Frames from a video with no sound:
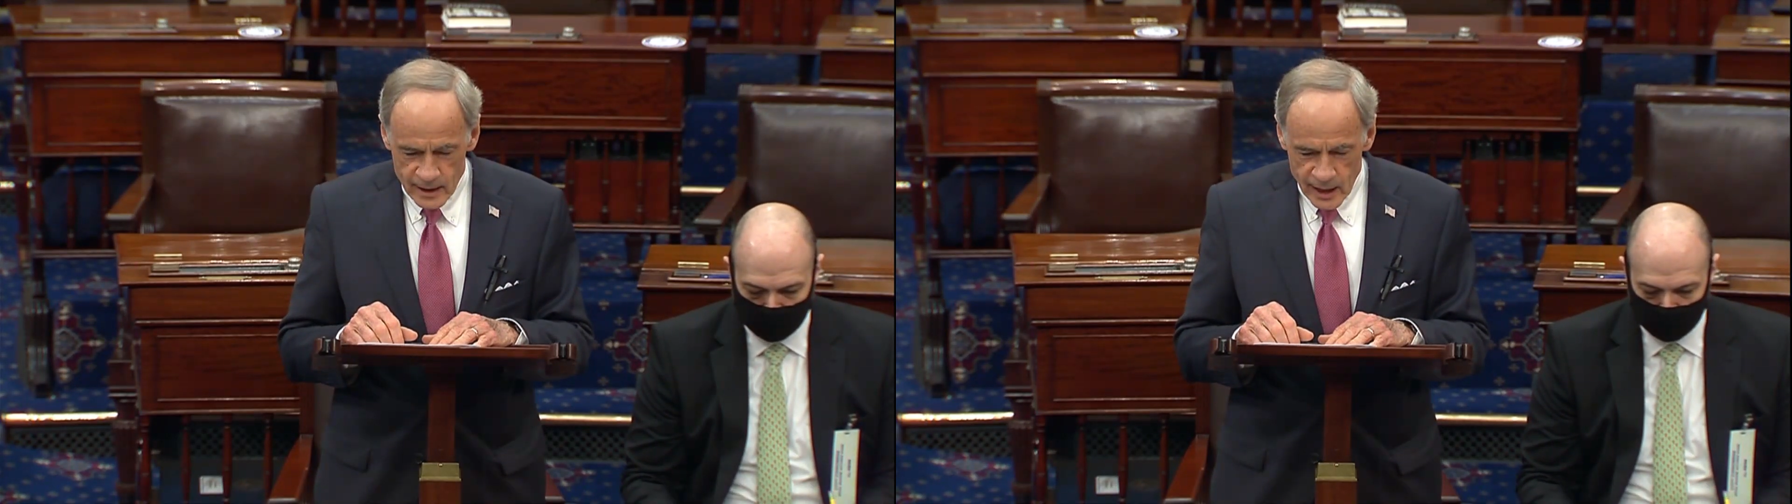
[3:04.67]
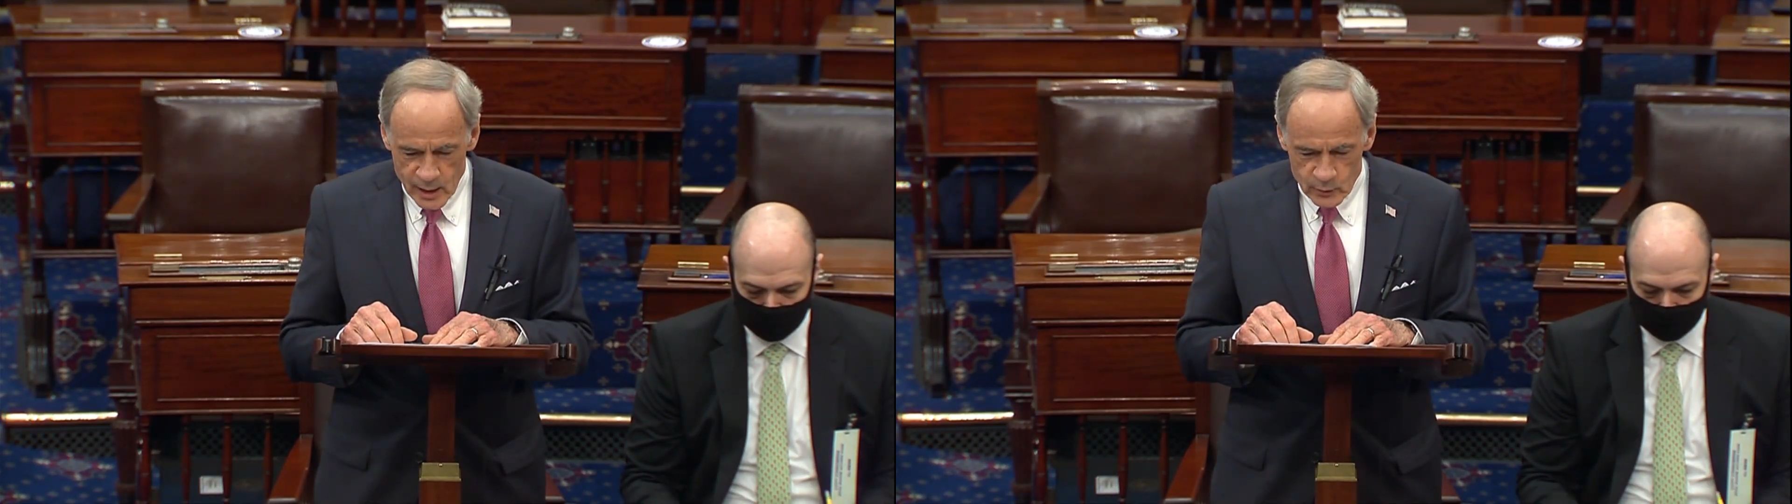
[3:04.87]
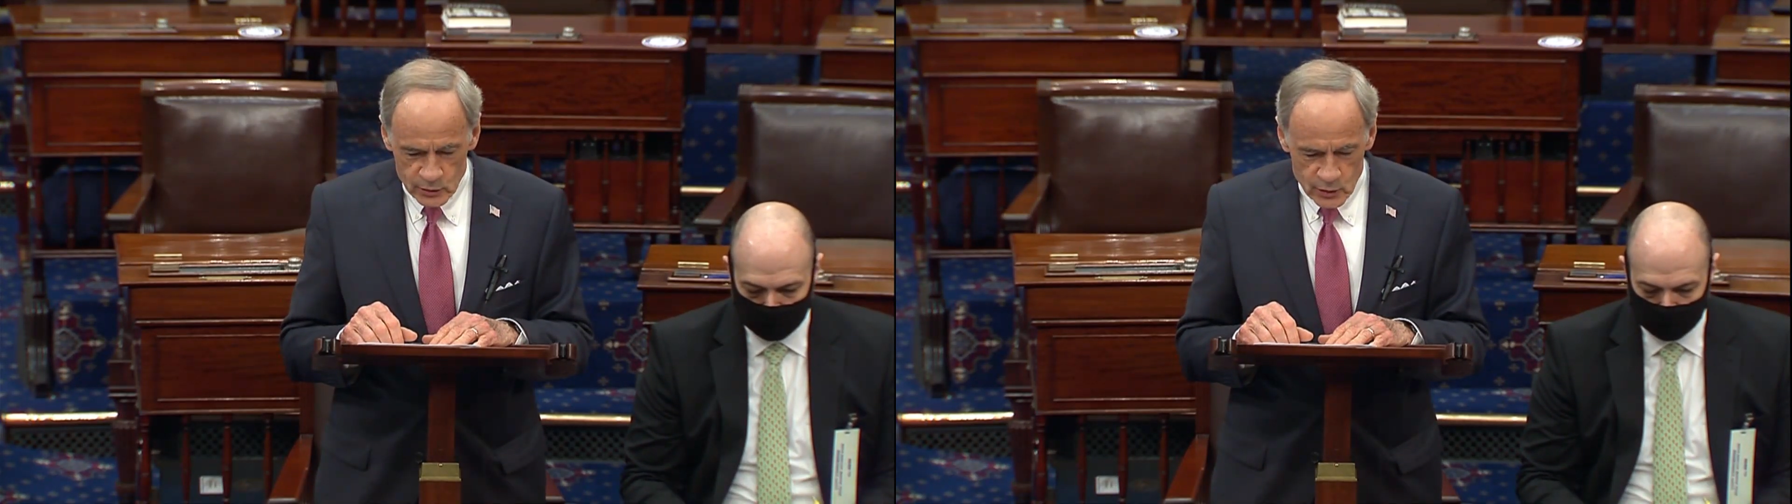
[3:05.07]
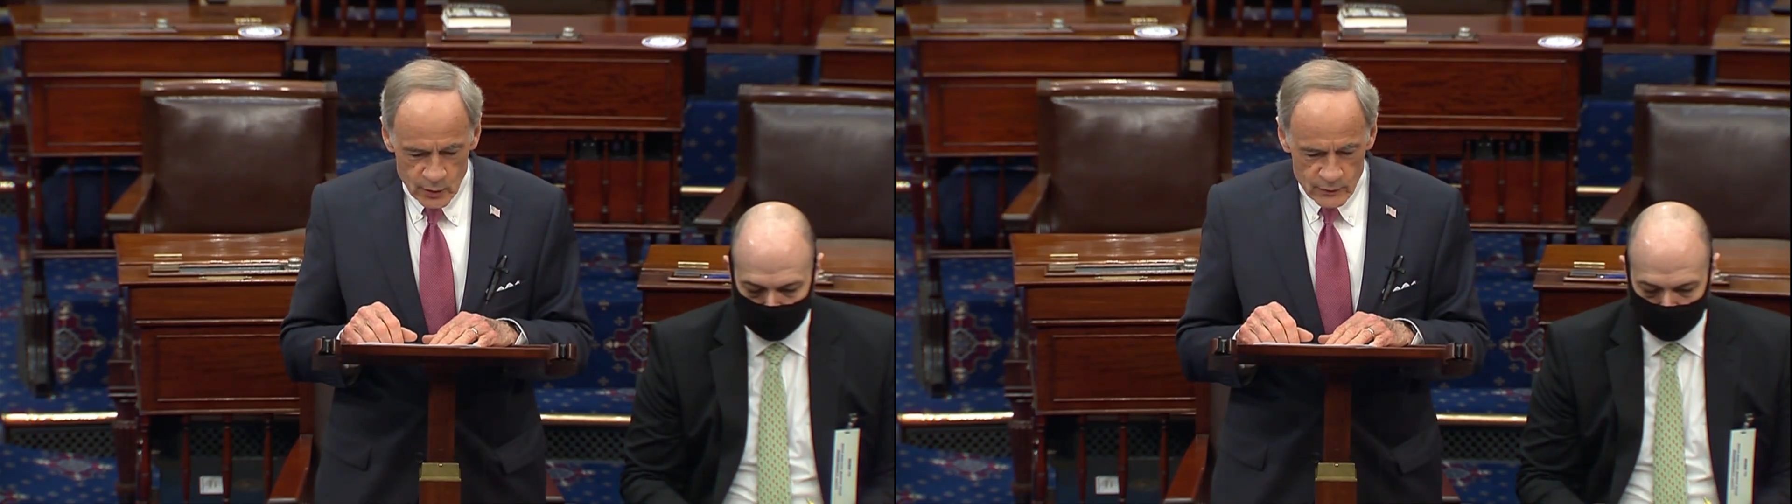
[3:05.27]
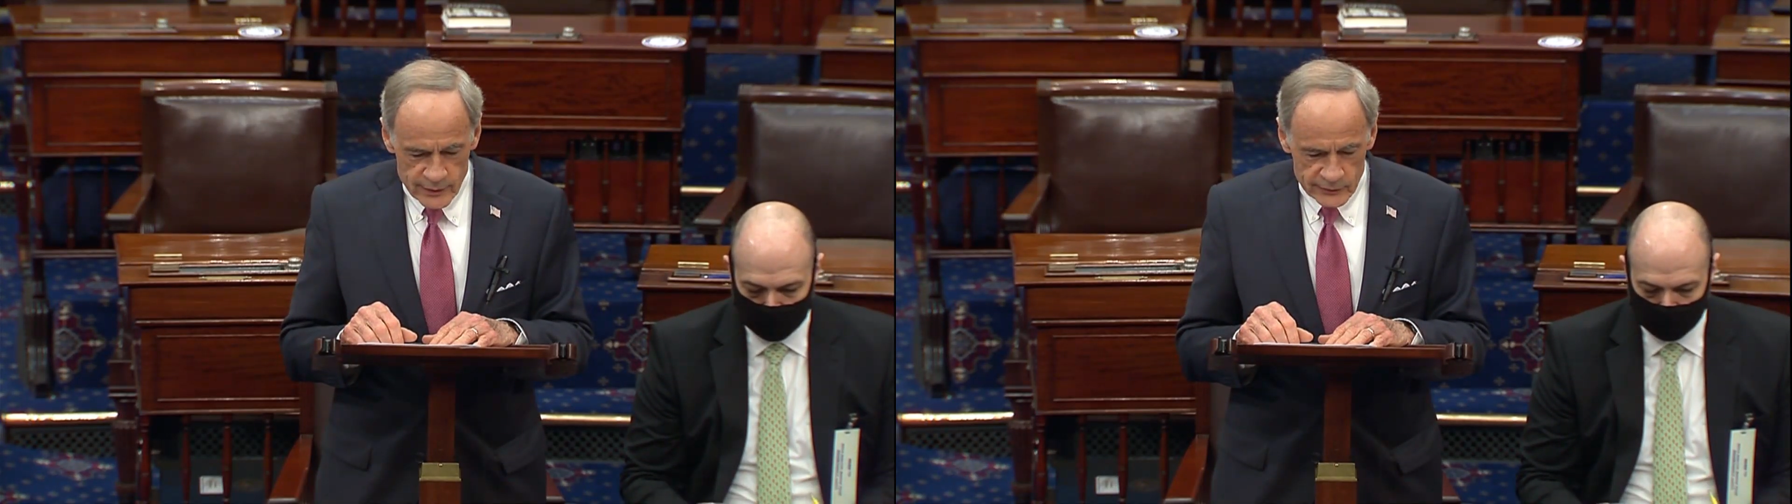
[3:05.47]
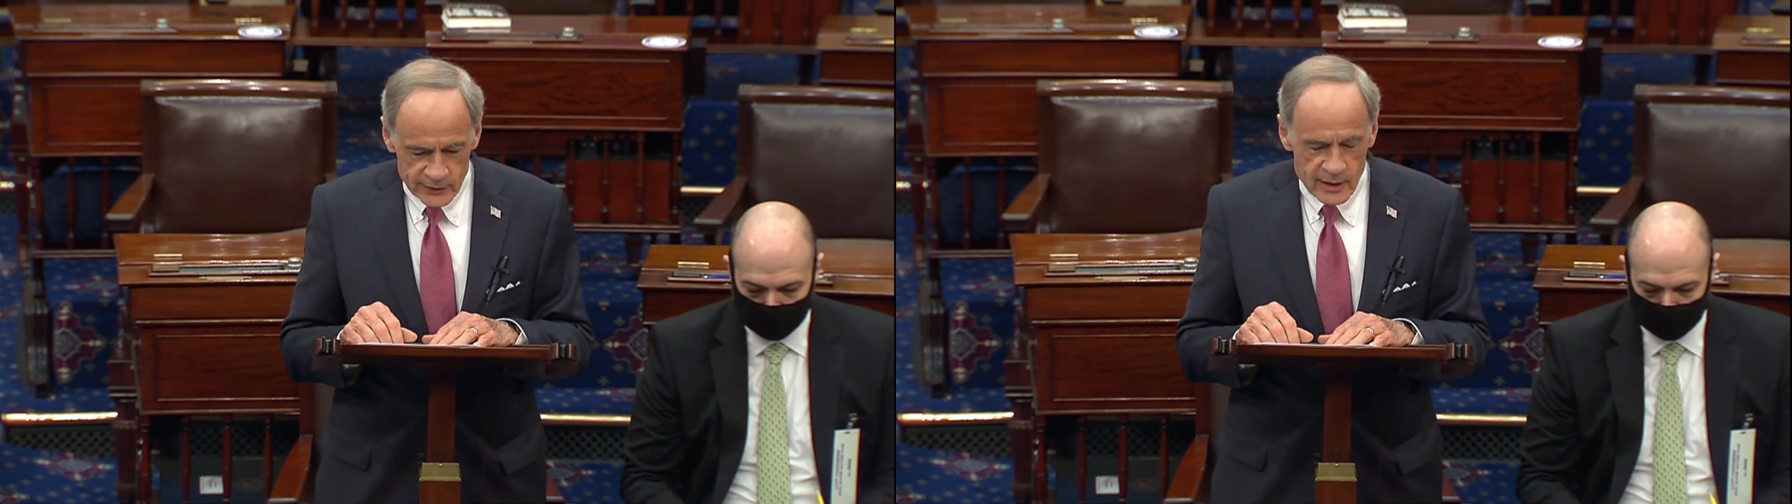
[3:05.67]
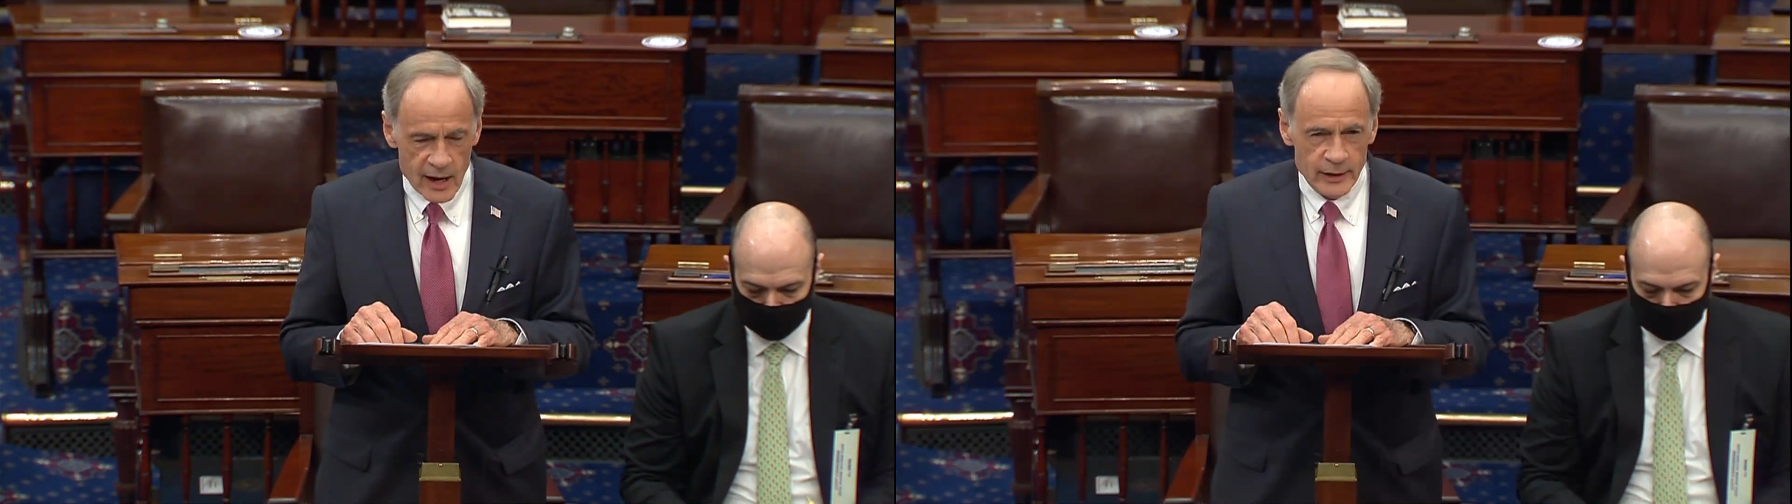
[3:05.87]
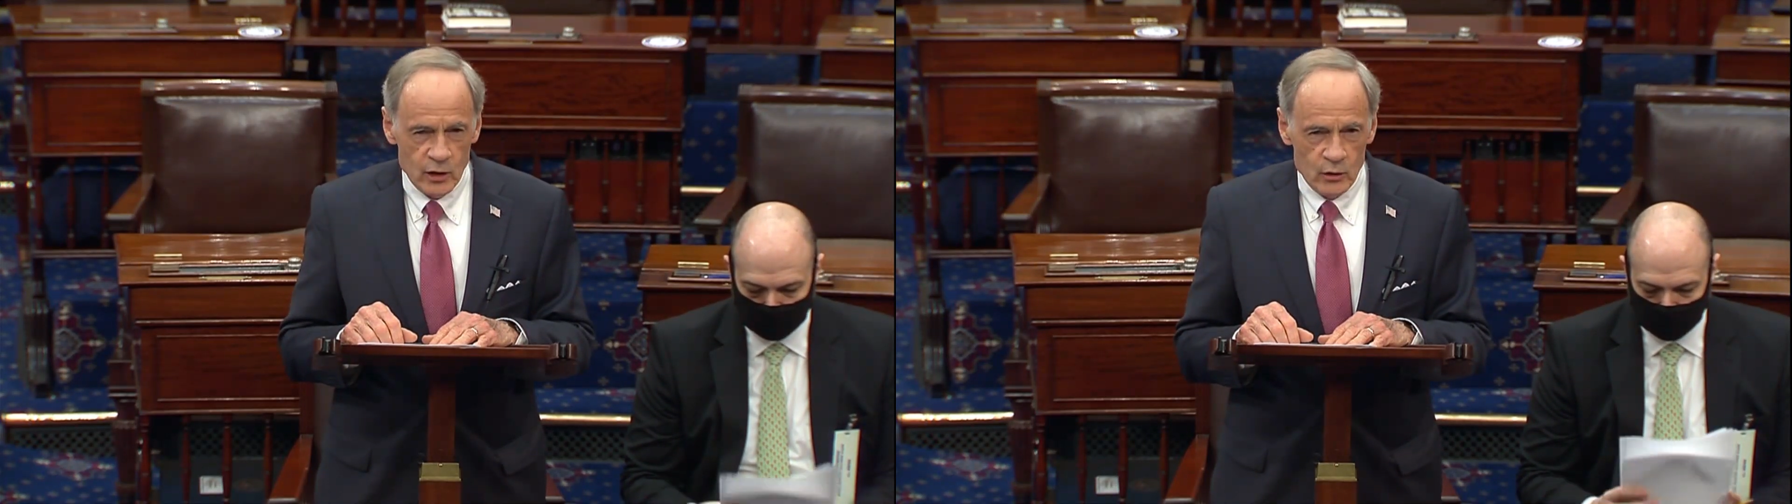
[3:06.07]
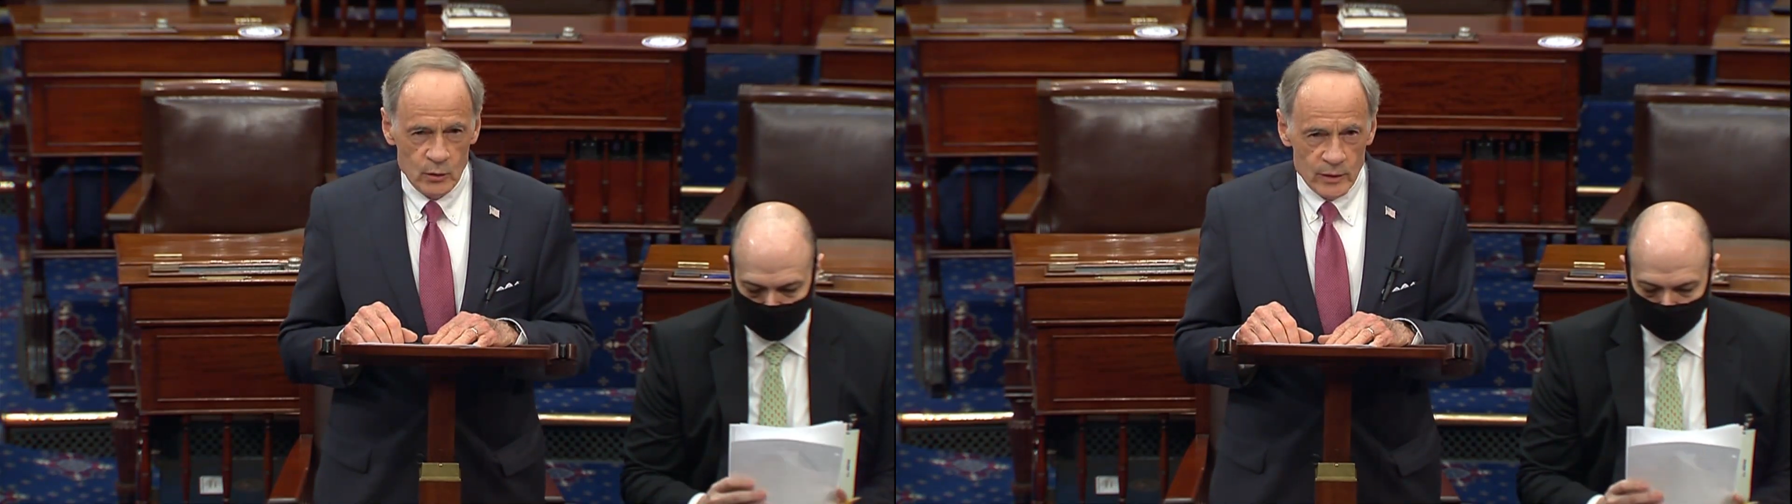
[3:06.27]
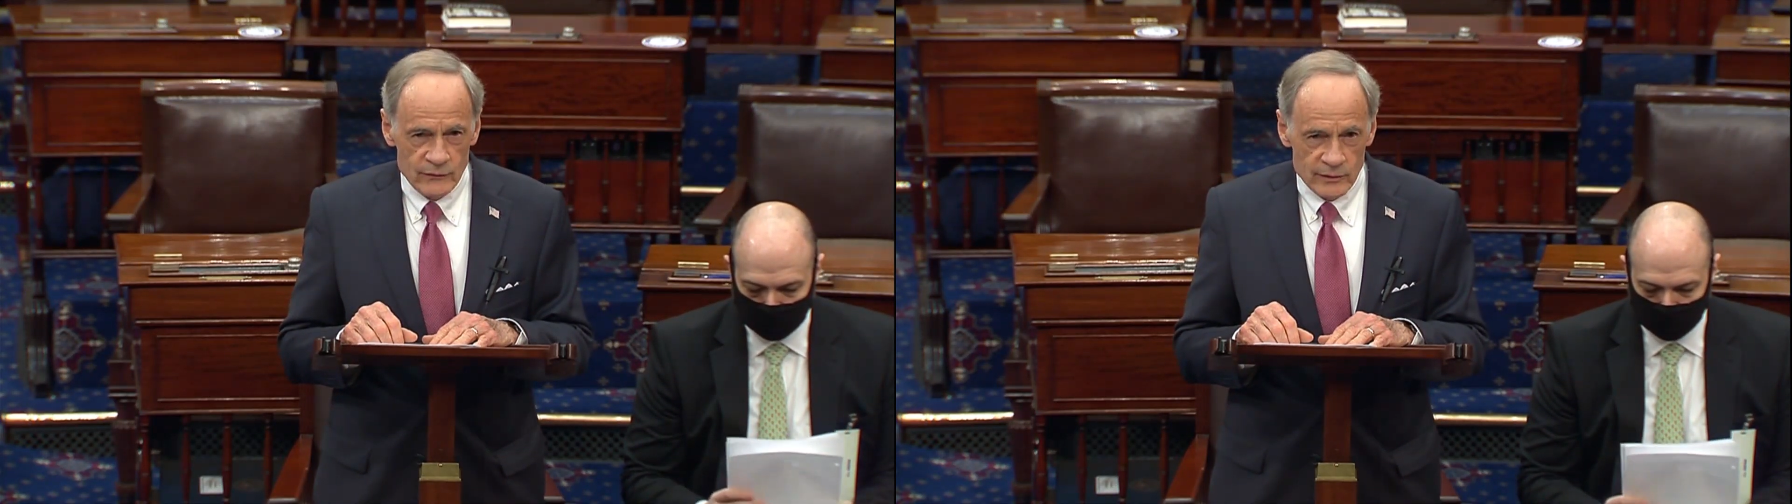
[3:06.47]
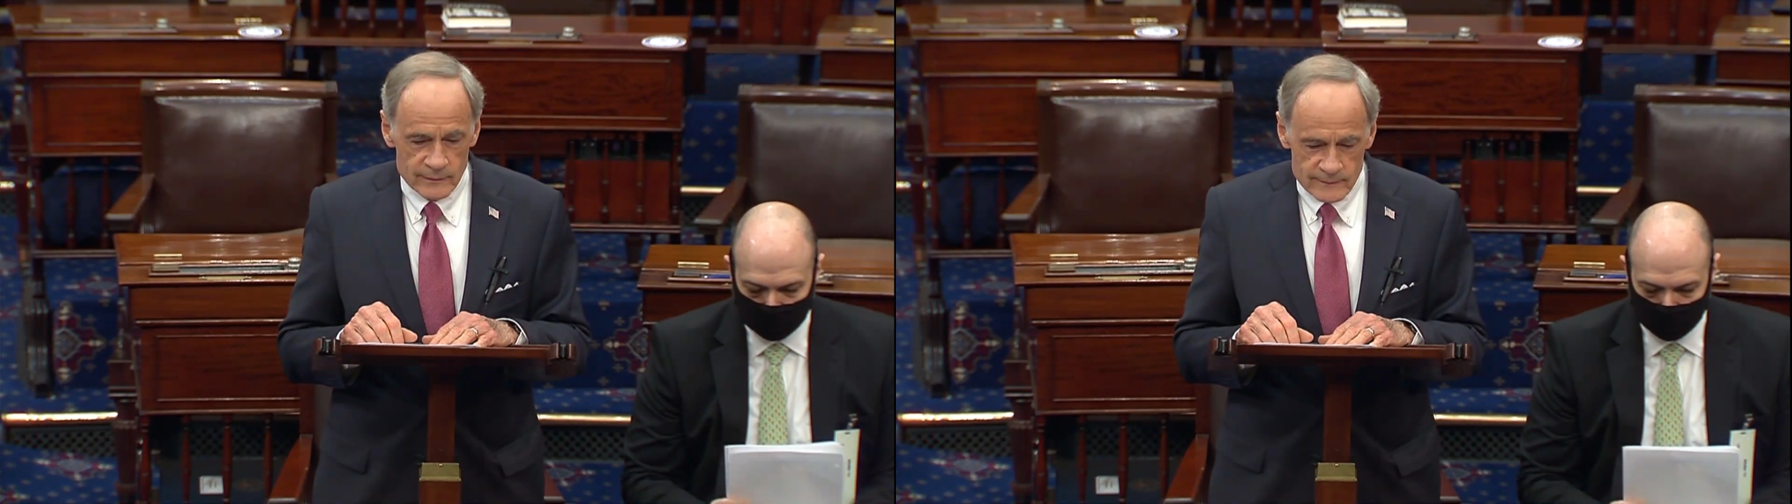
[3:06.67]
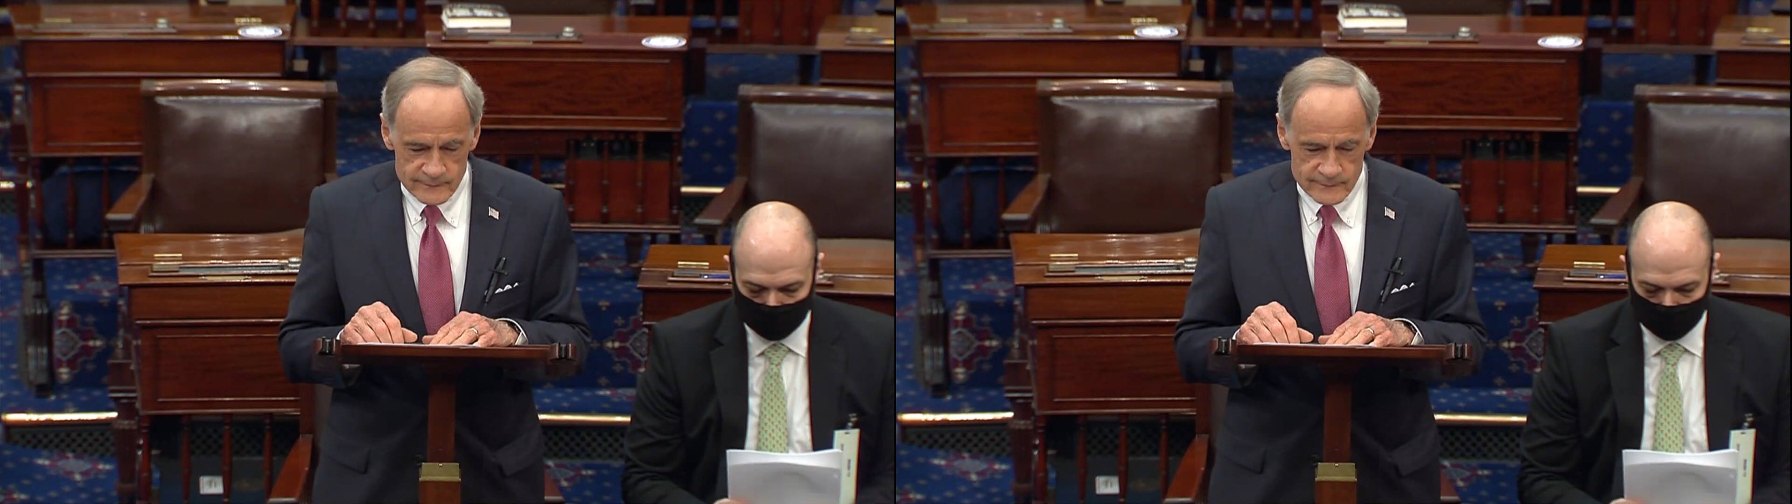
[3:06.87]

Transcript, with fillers: I would learn that the Cuyahoga River,